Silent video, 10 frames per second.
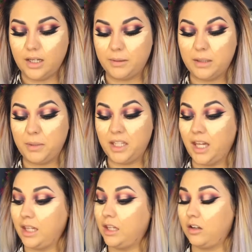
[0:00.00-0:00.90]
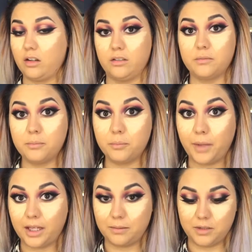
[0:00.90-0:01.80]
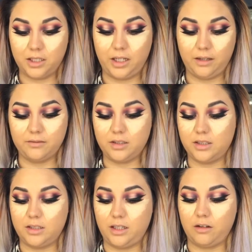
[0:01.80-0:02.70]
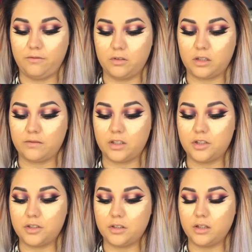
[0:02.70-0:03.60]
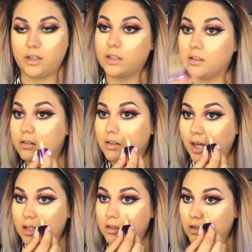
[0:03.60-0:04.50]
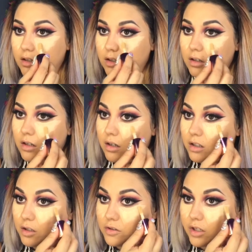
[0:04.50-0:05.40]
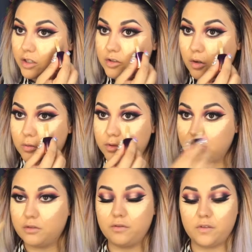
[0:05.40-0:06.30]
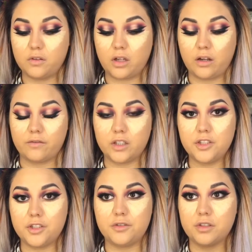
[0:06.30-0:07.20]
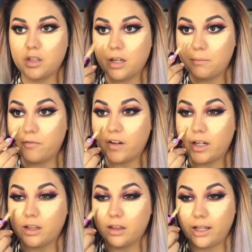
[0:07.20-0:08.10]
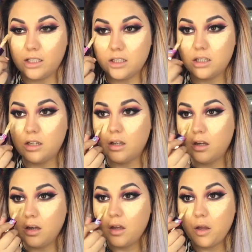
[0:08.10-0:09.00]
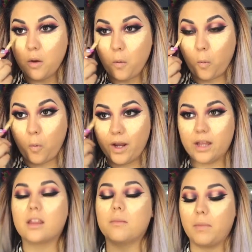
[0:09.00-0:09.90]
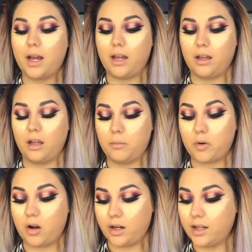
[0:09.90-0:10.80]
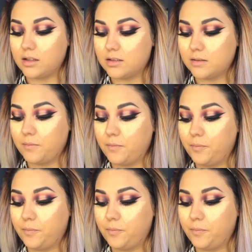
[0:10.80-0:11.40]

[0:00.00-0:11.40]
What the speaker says: I'm going to be kicking on makeup today to see how full coverage I can get. Usually I don't do full coverage. Usually I'm very light with my products.